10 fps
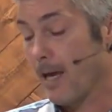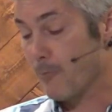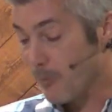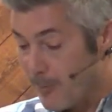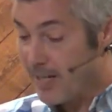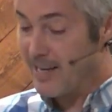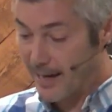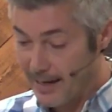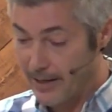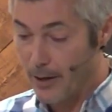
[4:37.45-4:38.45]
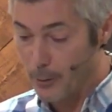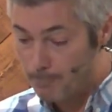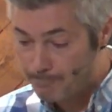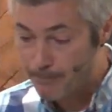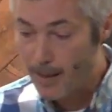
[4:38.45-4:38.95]
probably about a decade ago,
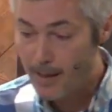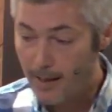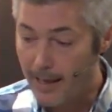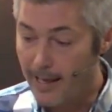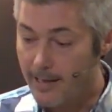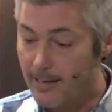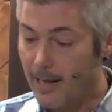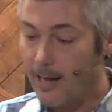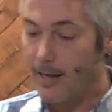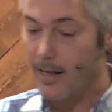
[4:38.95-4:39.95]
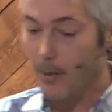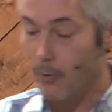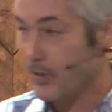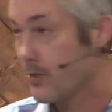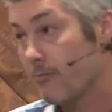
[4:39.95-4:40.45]
and it
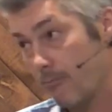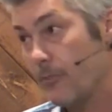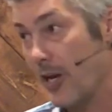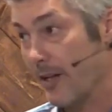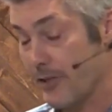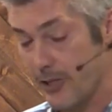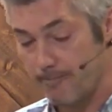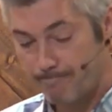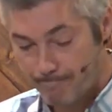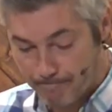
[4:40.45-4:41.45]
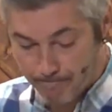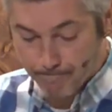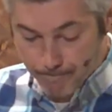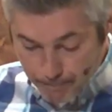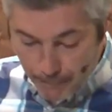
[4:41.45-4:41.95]
was challenging.
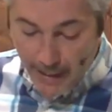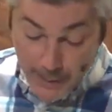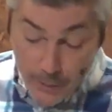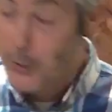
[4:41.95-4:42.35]
And so I just